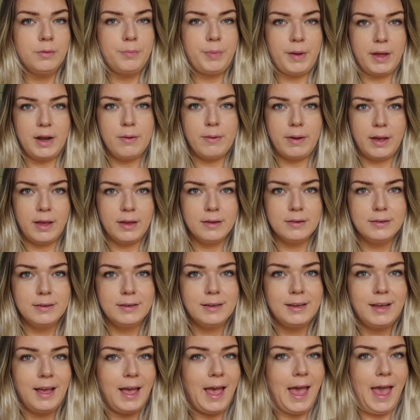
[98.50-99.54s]
anyway,
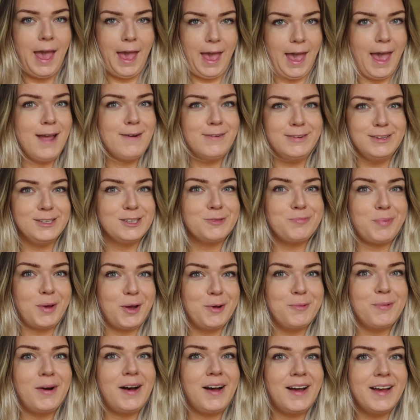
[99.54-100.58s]
hair
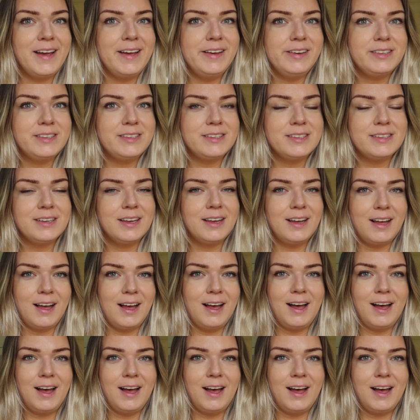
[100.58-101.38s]
inspo wise,